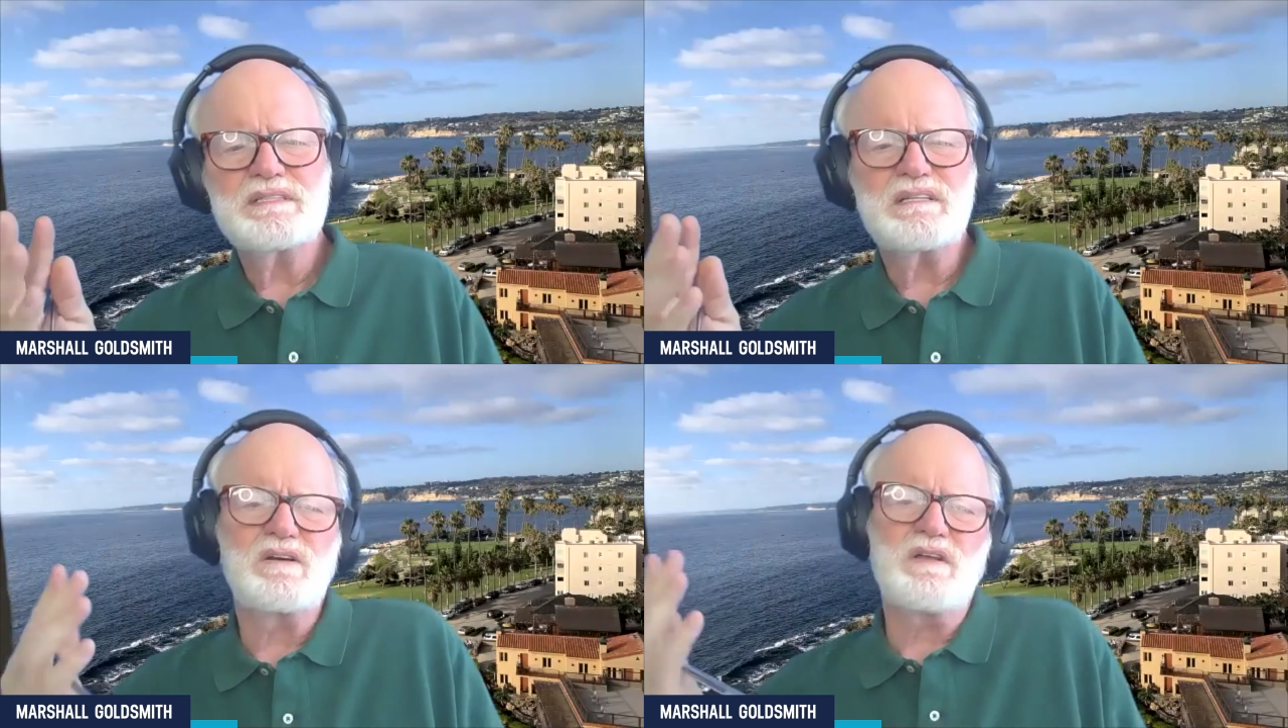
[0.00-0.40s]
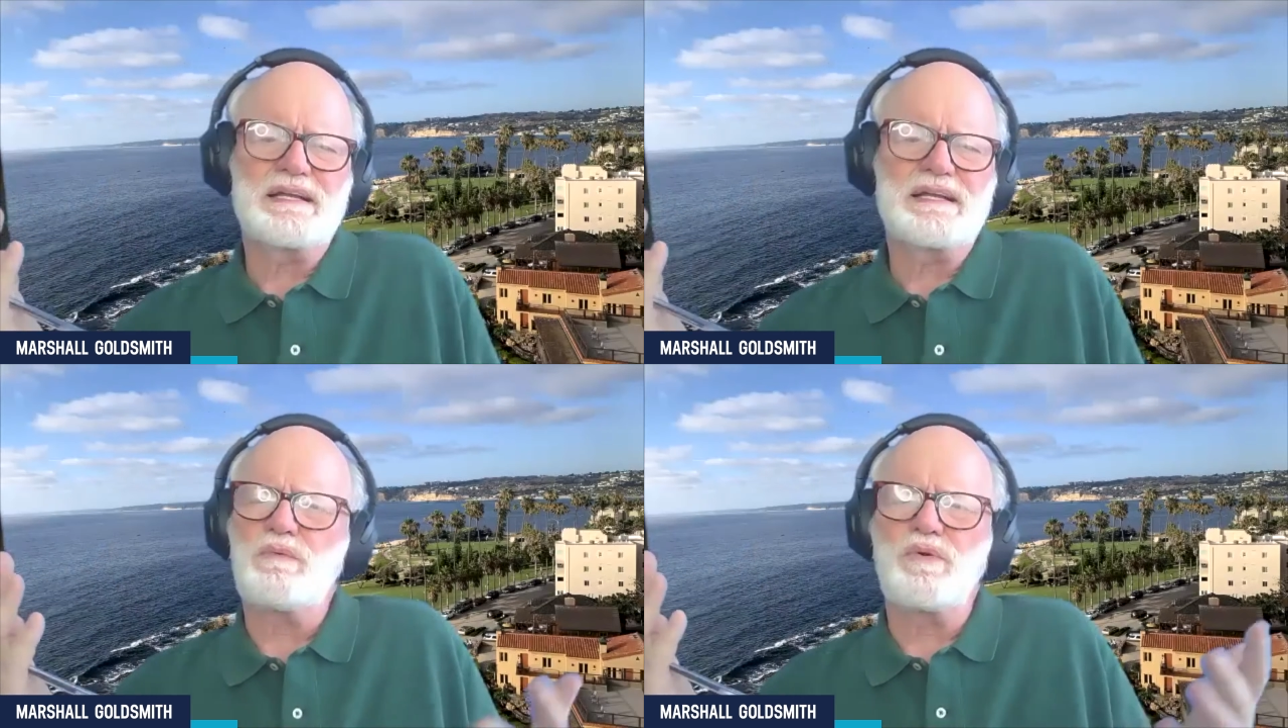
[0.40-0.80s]
you know,
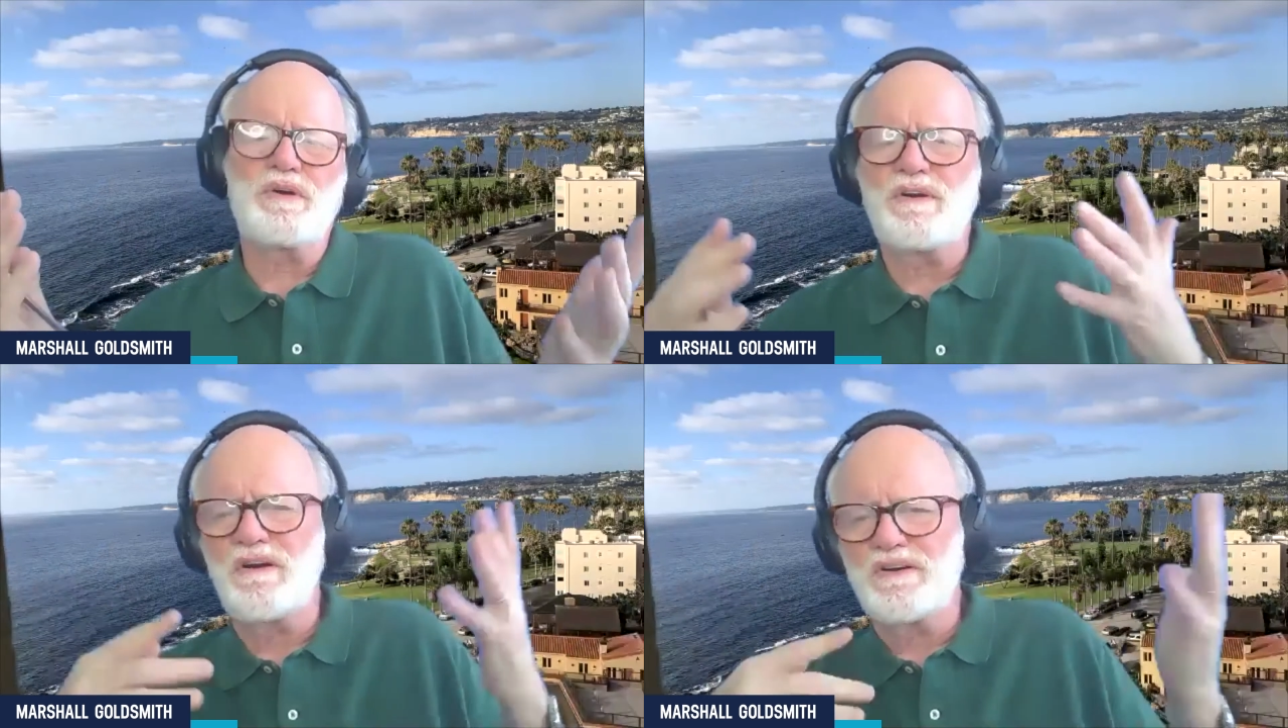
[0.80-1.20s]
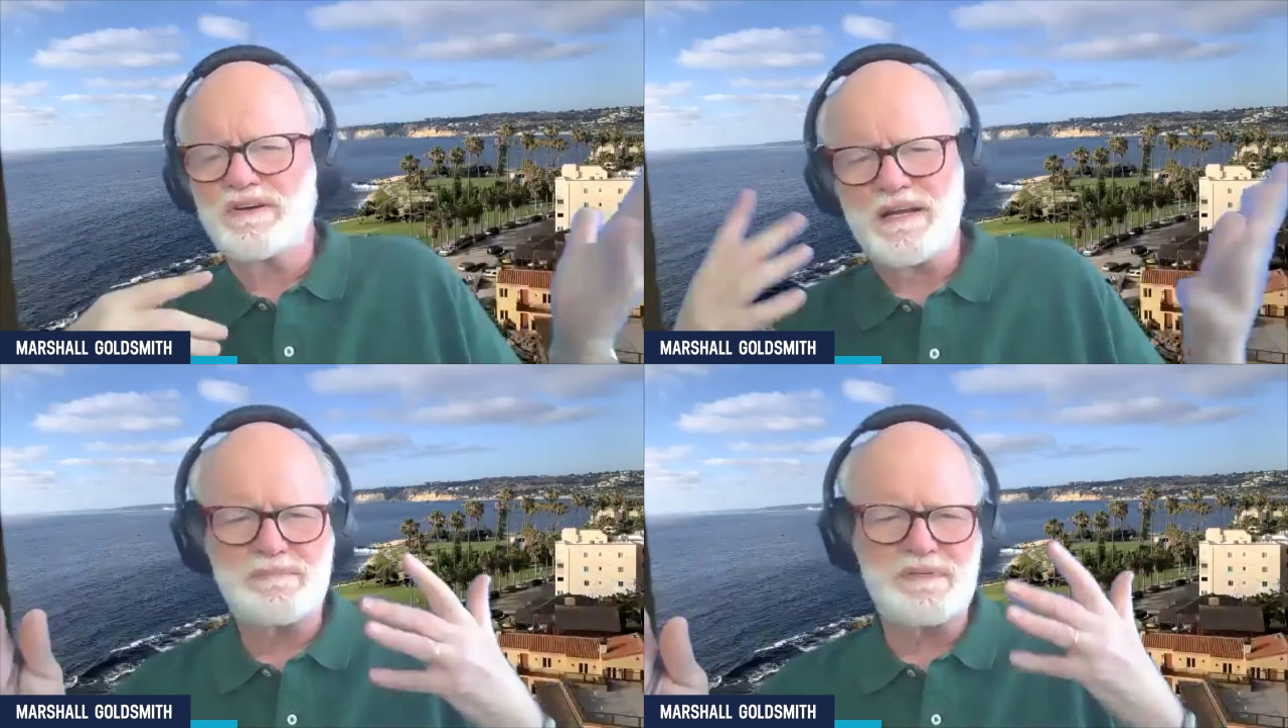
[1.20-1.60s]
like I work hard
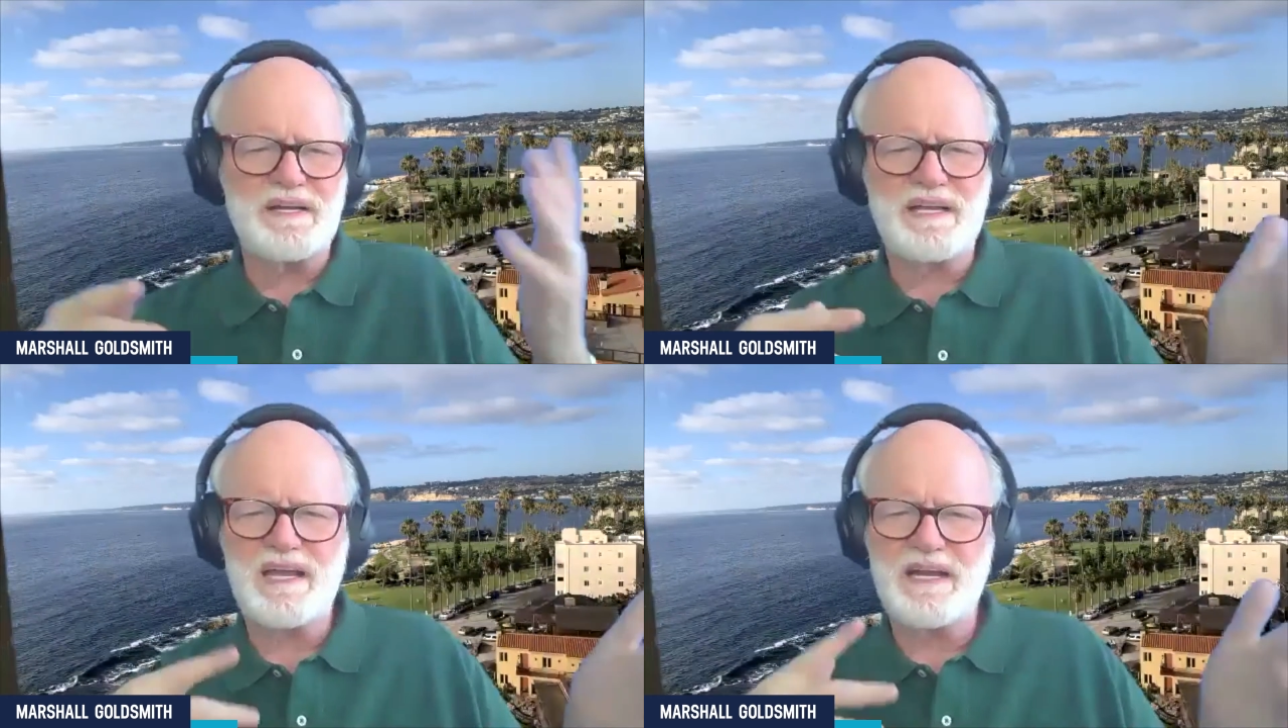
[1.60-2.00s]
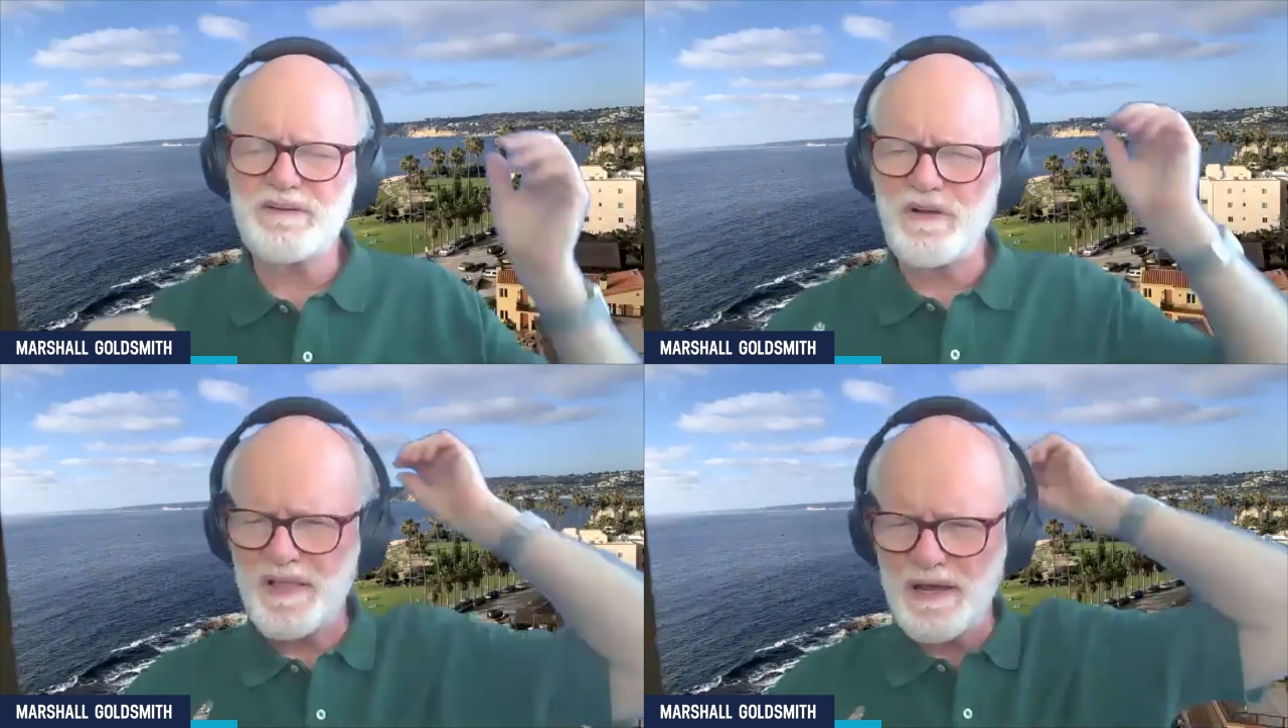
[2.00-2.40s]
and I'm dedicated
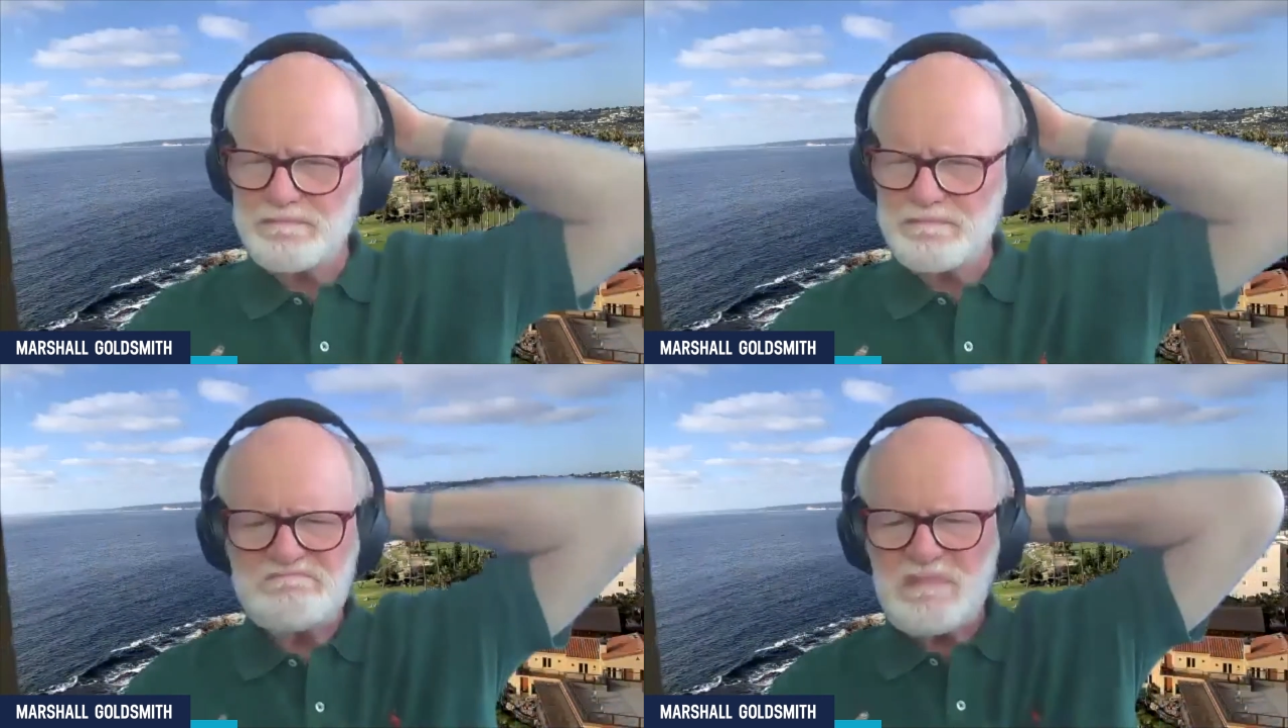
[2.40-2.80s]
and all that.